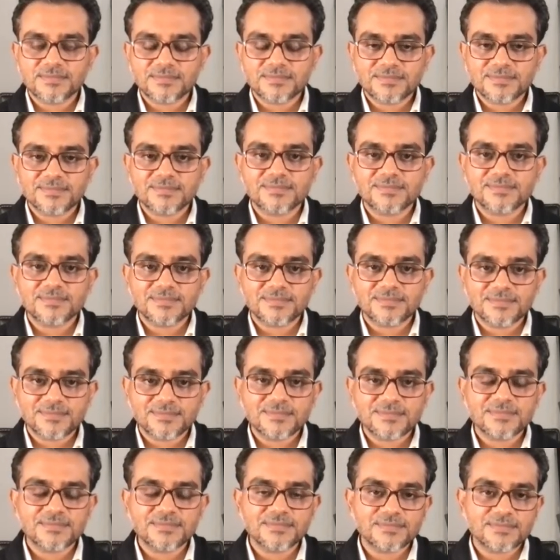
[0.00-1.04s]

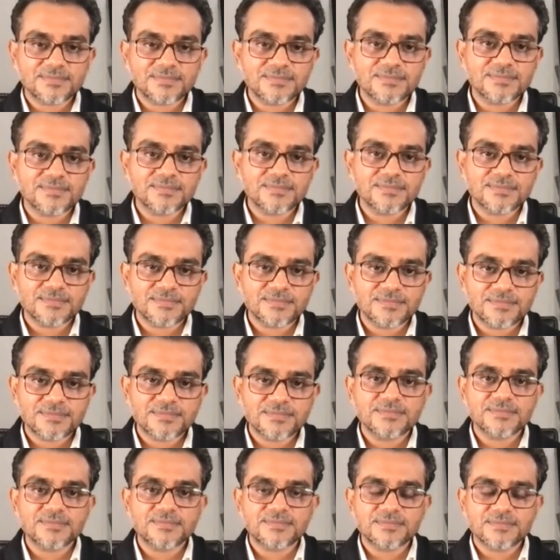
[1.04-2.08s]

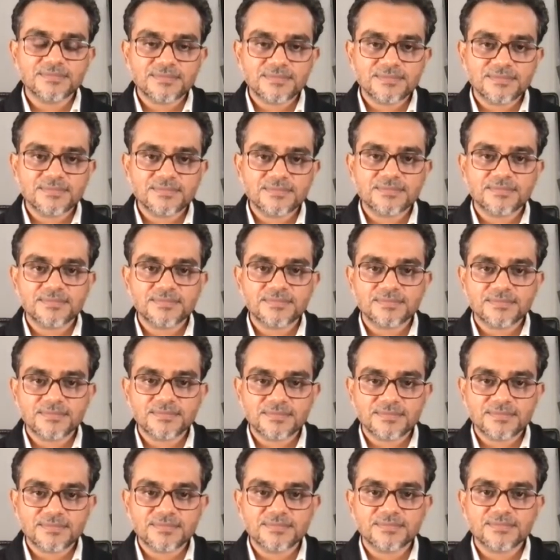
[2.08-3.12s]

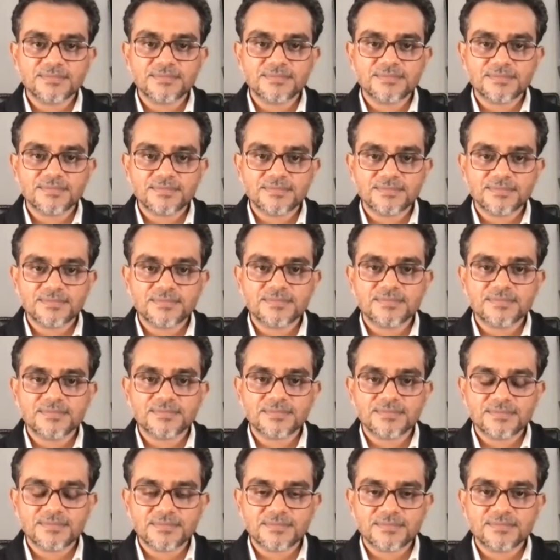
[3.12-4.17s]

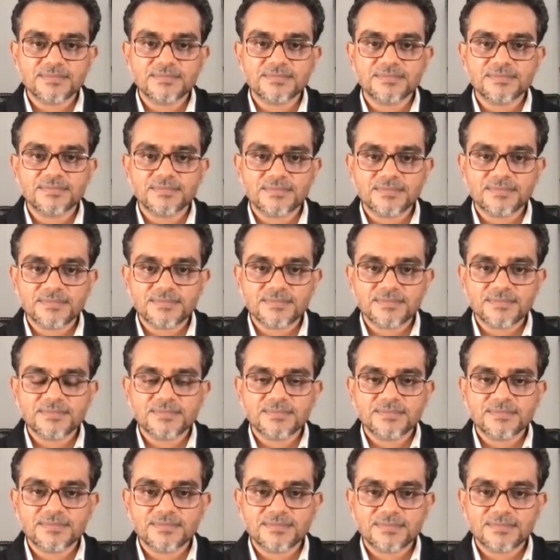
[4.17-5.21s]

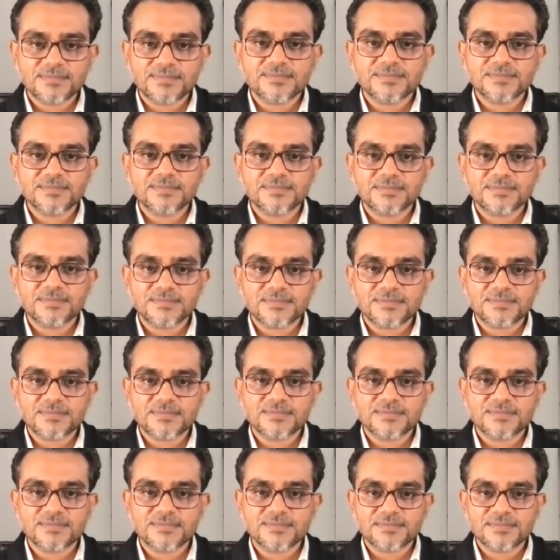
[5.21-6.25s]

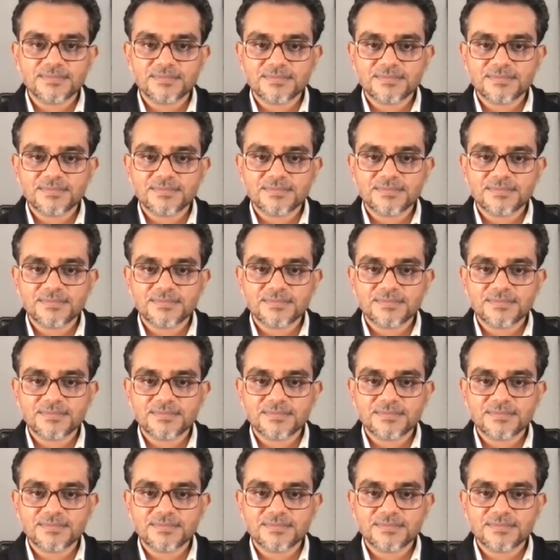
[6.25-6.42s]
[no speech]